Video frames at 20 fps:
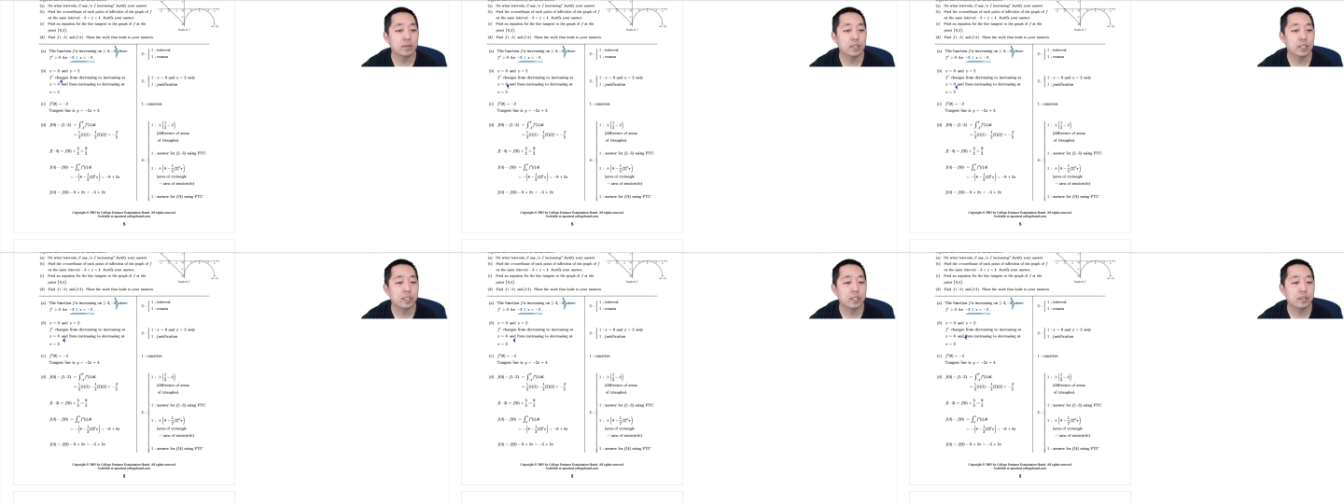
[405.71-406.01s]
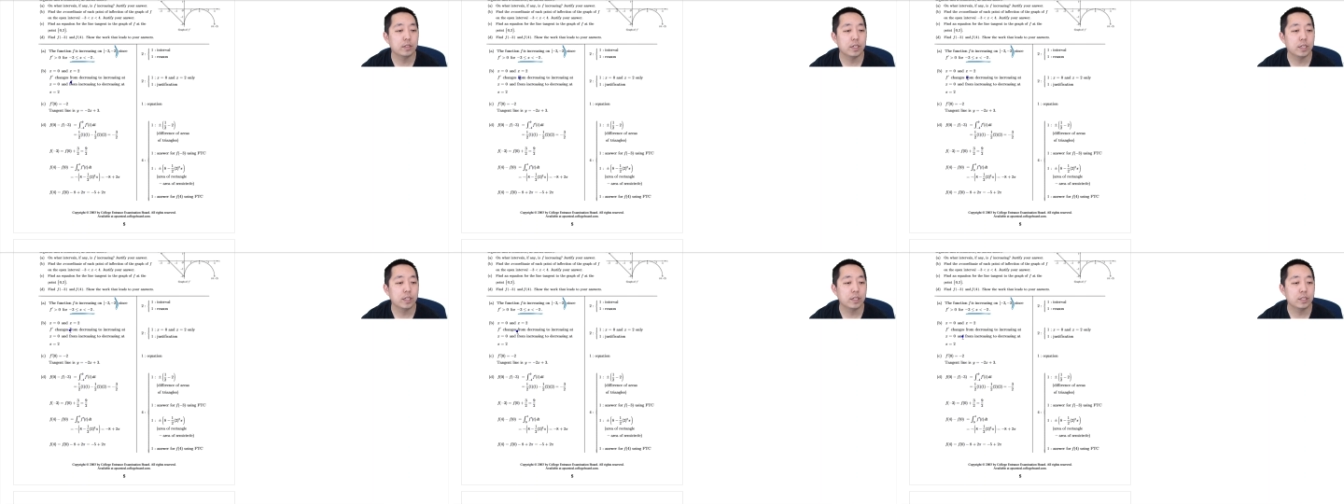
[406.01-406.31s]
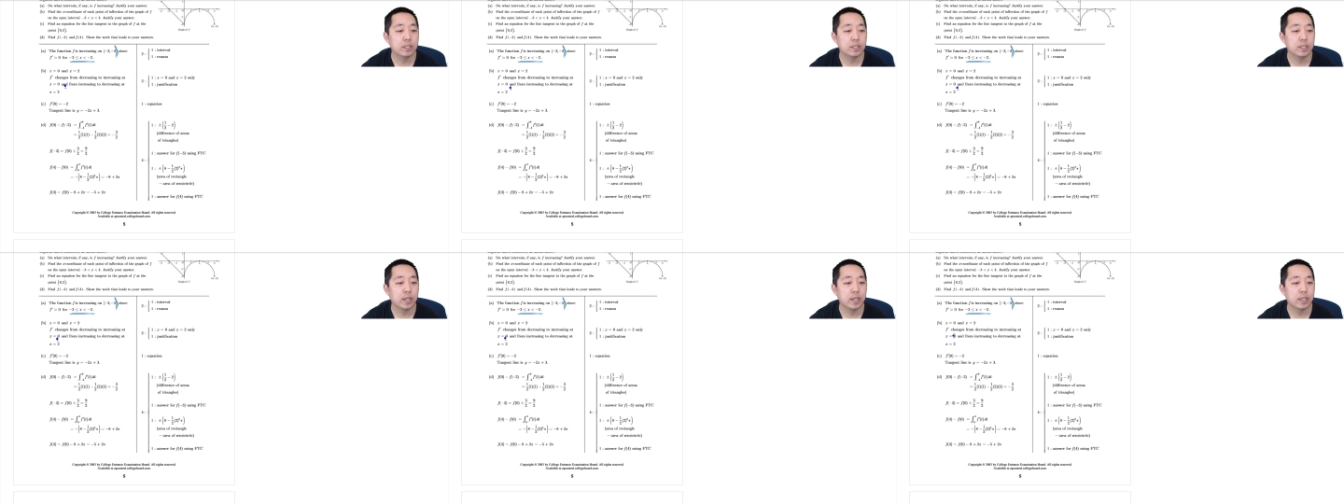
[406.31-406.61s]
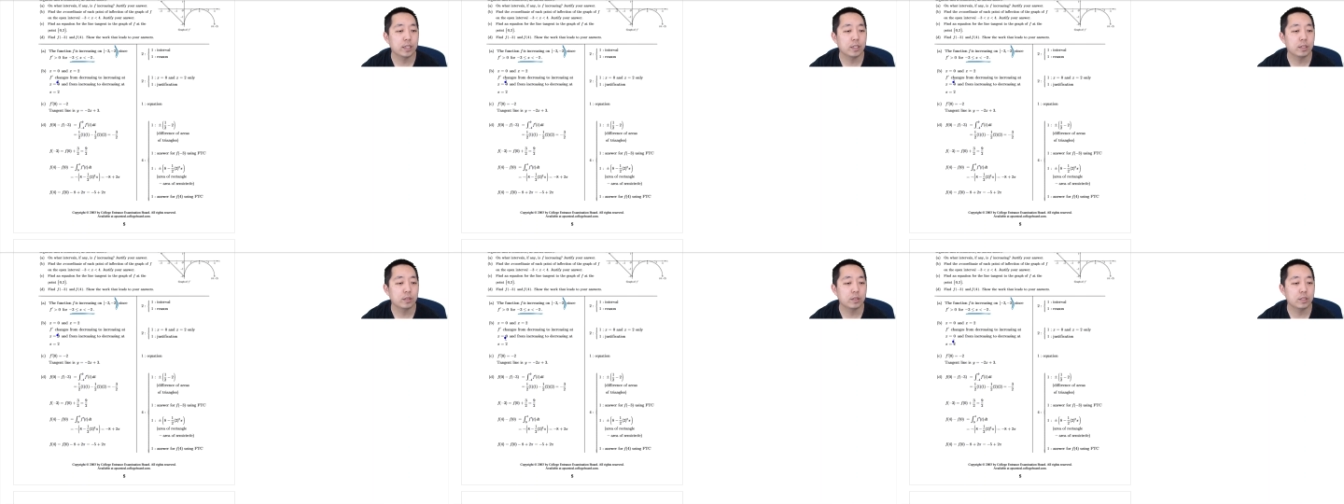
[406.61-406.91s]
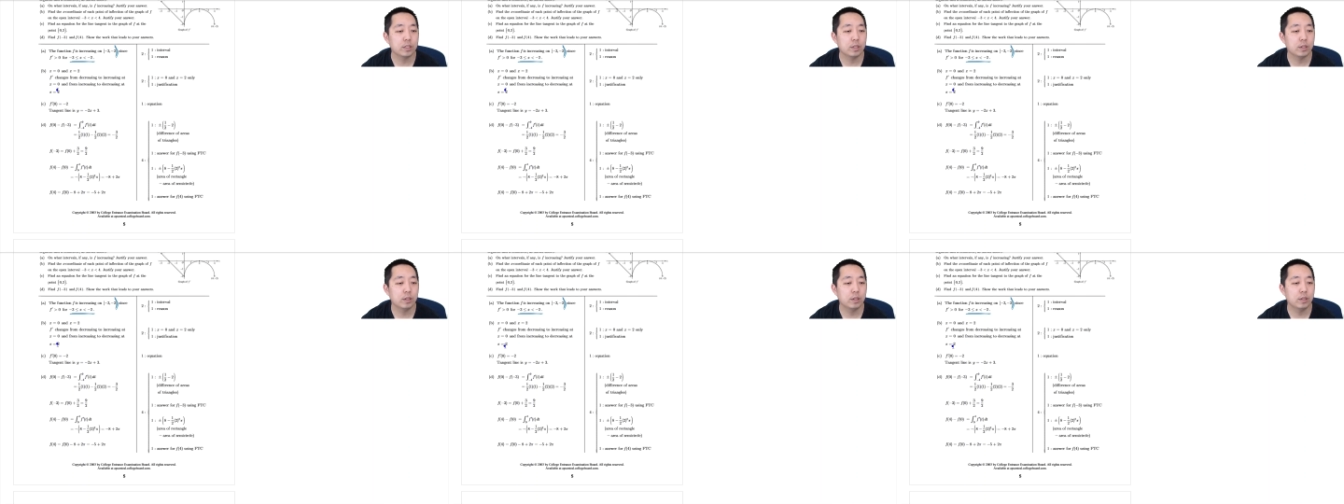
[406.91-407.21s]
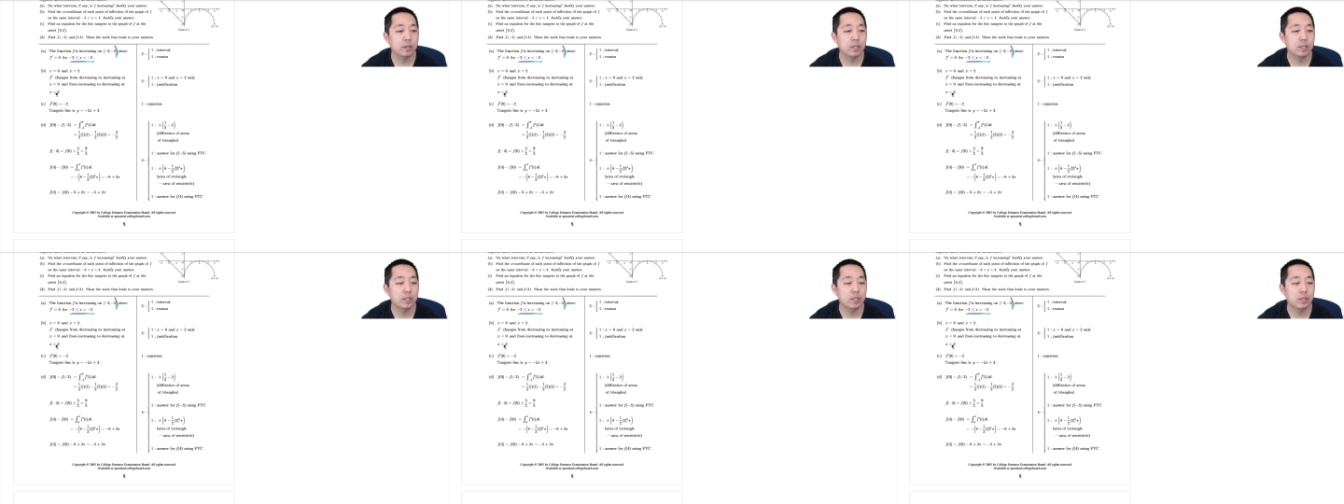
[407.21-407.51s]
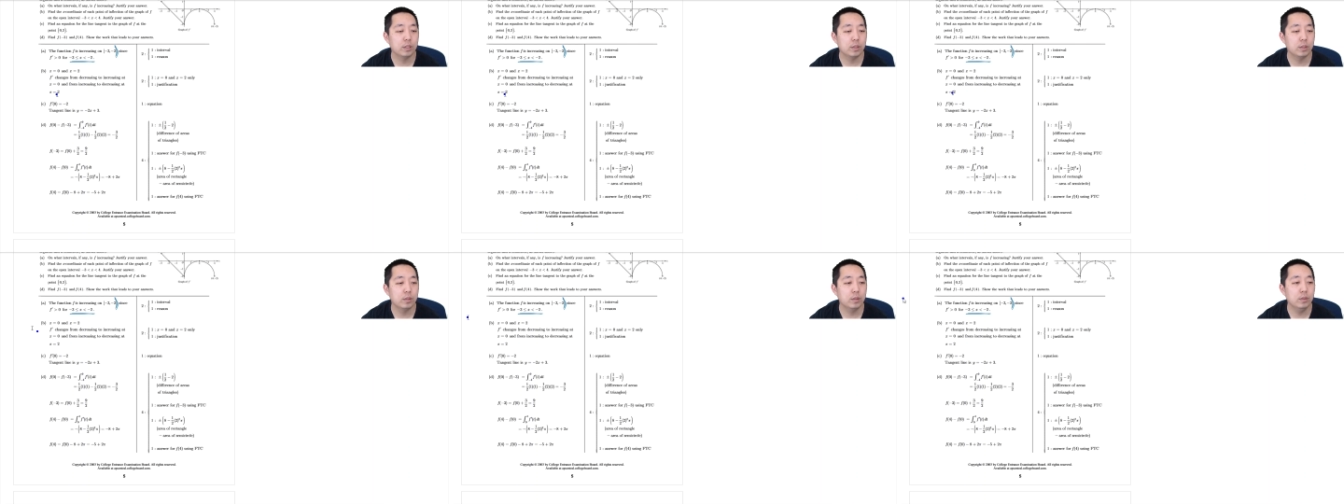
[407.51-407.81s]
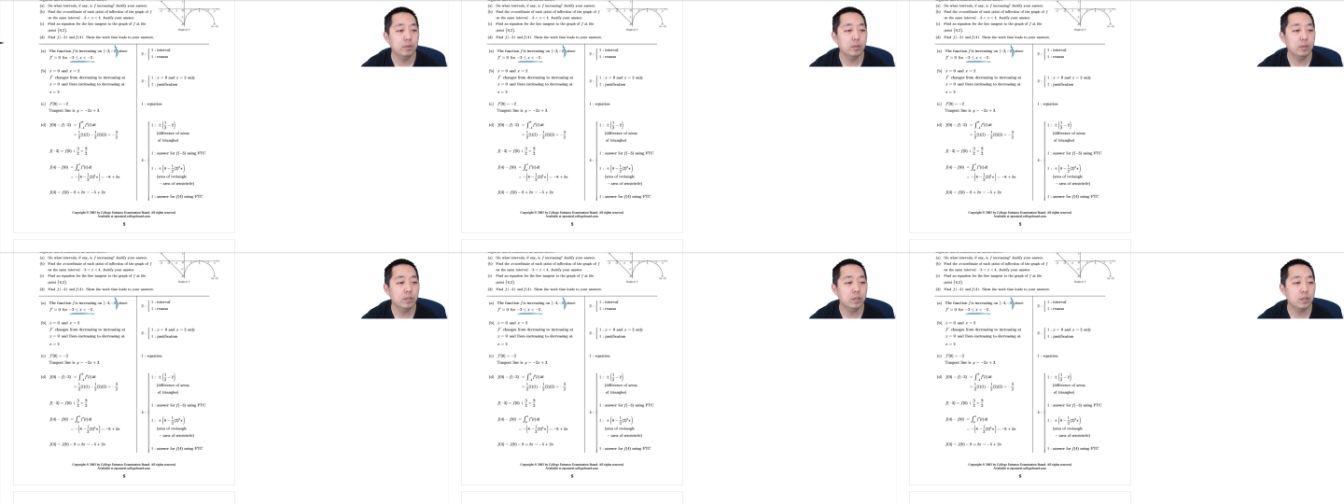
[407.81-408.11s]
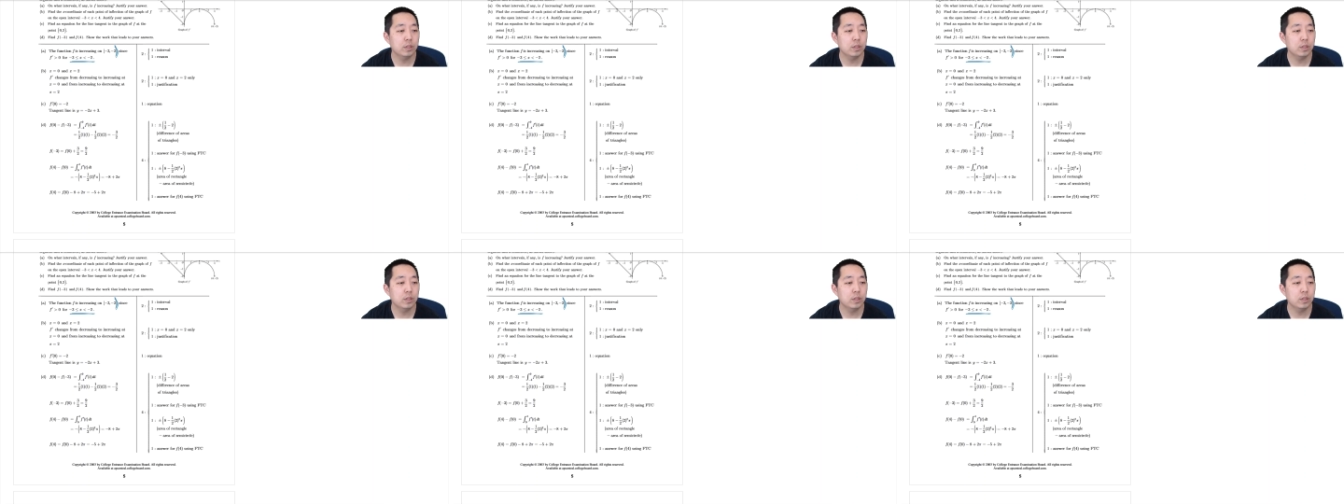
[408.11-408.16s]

change to increasing equals 0 and 2.